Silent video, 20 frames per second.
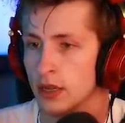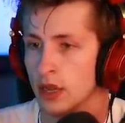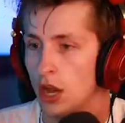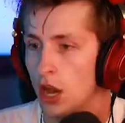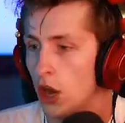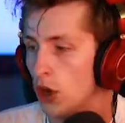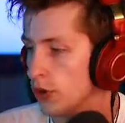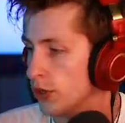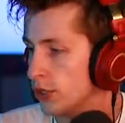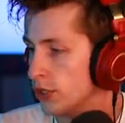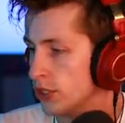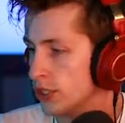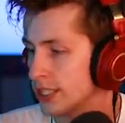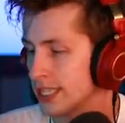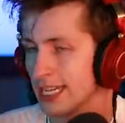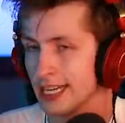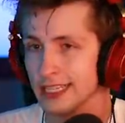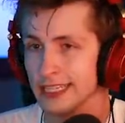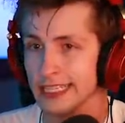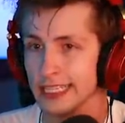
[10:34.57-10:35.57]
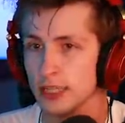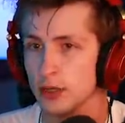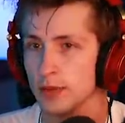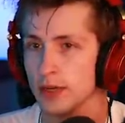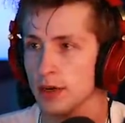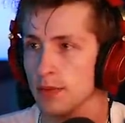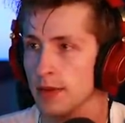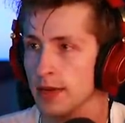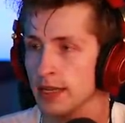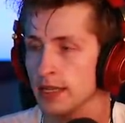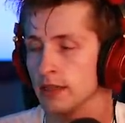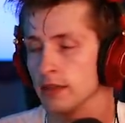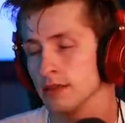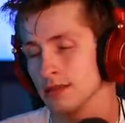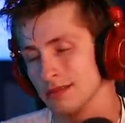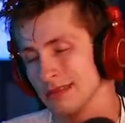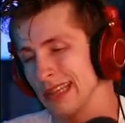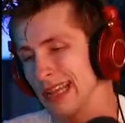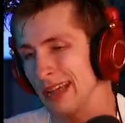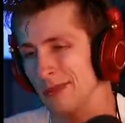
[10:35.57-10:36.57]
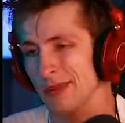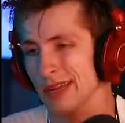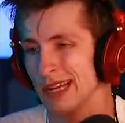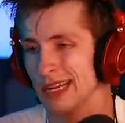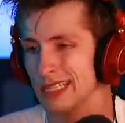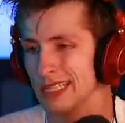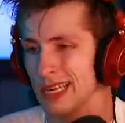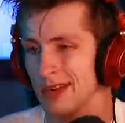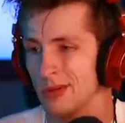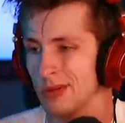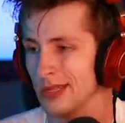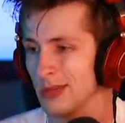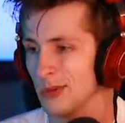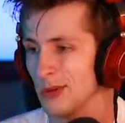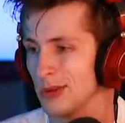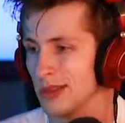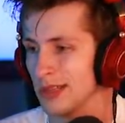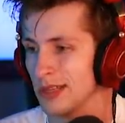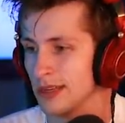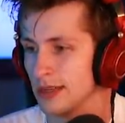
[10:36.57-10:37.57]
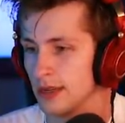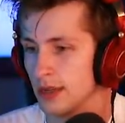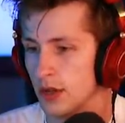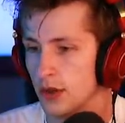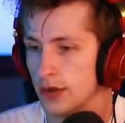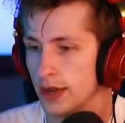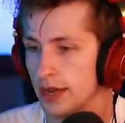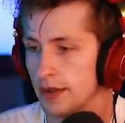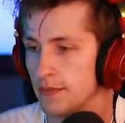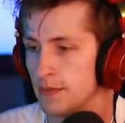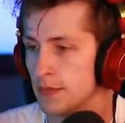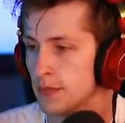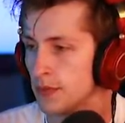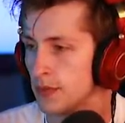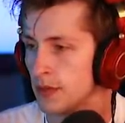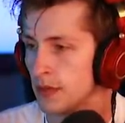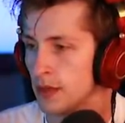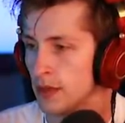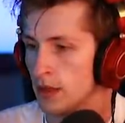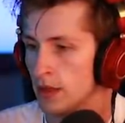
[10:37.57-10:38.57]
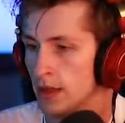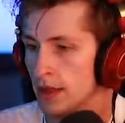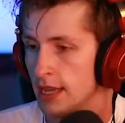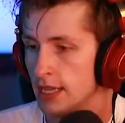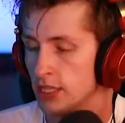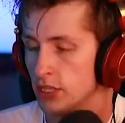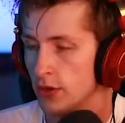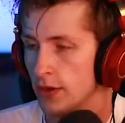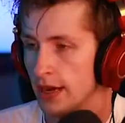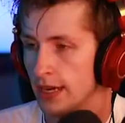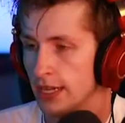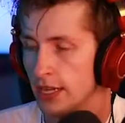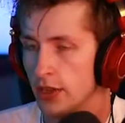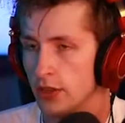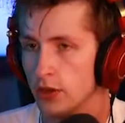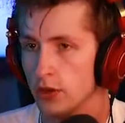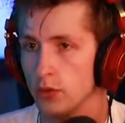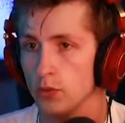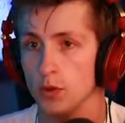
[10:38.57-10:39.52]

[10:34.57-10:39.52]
Oh, you just get a little bit of money. I mean, that's not really worth it. Okay. Is there any other...